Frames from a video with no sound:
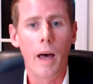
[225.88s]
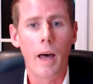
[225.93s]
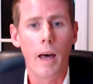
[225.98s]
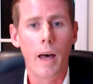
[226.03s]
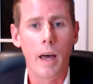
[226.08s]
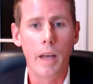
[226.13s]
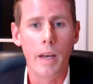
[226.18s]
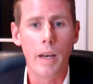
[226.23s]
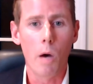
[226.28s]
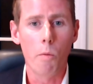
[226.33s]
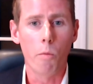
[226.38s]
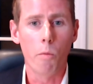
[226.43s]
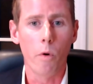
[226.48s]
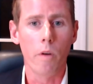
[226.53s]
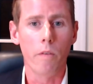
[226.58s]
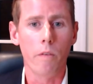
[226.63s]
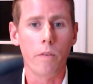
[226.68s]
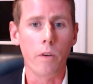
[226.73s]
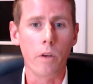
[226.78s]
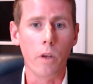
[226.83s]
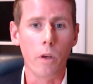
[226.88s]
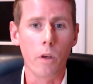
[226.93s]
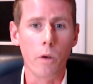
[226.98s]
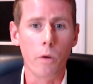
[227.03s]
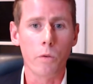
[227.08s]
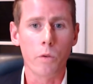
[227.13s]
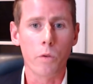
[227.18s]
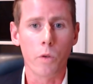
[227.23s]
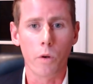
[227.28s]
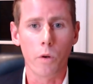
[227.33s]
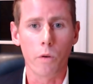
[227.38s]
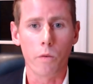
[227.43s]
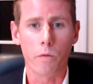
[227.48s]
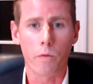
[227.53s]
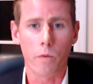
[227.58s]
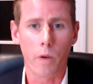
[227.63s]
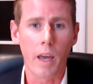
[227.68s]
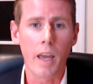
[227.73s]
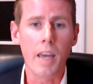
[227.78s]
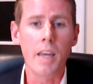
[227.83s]
a number of new sort of
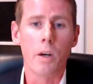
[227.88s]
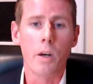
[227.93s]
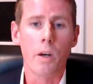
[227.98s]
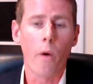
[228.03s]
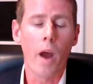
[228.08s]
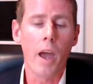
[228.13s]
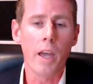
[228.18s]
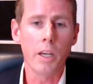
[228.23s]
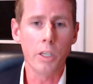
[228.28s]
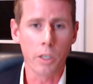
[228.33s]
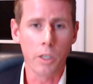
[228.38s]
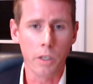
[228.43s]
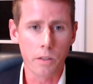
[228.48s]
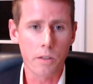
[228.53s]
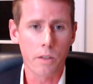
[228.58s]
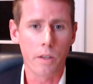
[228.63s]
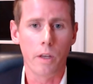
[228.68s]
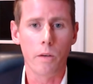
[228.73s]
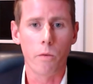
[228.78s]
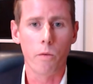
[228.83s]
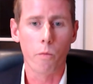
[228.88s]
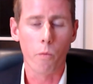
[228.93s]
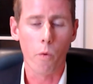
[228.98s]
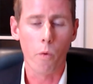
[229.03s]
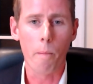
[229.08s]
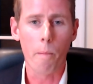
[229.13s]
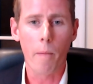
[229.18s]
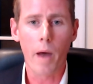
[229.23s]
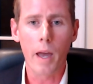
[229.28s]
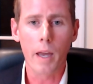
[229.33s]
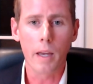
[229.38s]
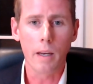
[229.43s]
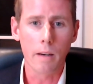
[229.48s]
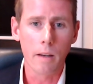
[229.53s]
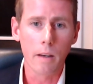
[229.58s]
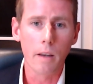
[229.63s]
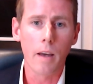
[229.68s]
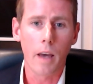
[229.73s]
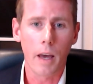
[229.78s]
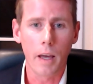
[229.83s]
iterations that
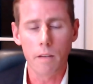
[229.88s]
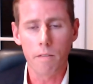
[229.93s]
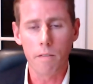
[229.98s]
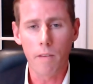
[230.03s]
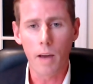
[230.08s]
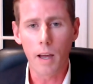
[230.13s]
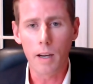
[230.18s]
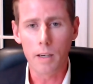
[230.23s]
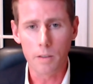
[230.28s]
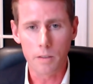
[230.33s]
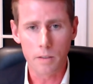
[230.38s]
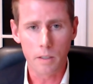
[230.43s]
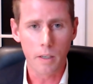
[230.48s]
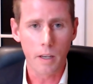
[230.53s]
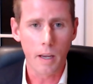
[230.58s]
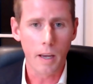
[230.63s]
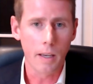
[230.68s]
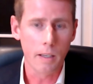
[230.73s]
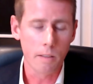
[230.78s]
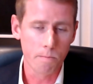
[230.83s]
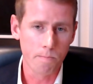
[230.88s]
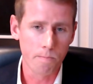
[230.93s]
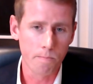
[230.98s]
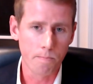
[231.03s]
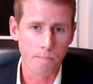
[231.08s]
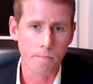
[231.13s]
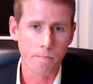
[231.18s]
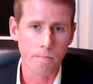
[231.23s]
remain undervalued today.